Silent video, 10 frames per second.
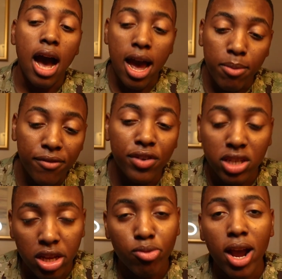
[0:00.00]
I am
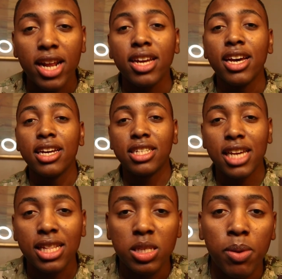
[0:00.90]
officially ready to
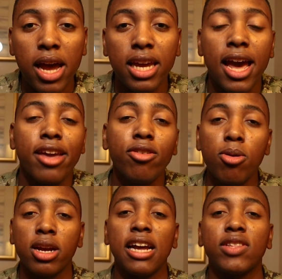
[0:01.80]
take this PiCAT, you
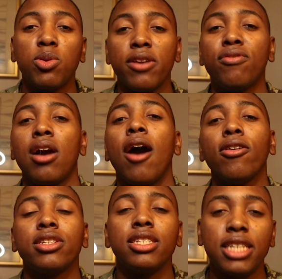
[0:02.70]
are gonna have twenty-four
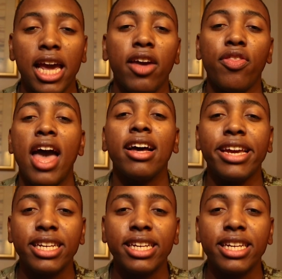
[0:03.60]
hours to take that